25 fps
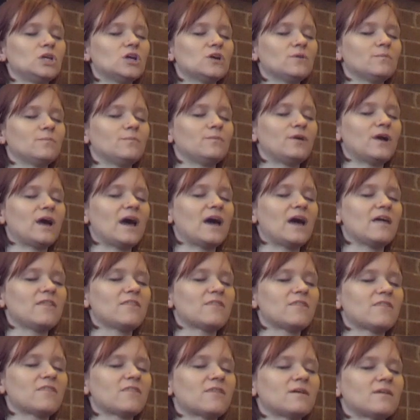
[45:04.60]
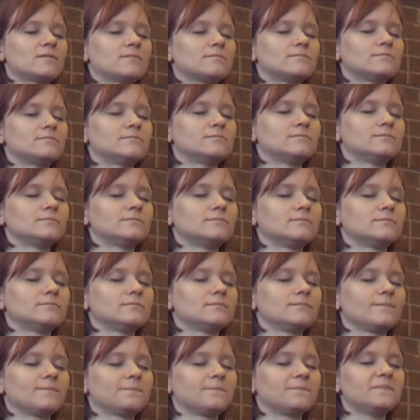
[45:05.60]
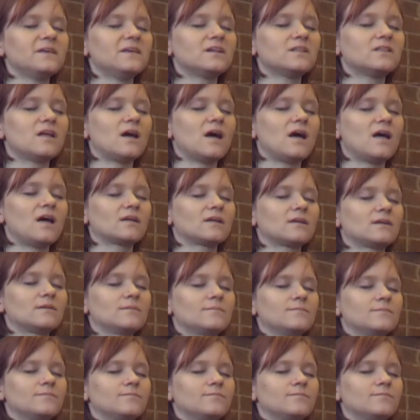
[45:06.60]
Your breath, the clock,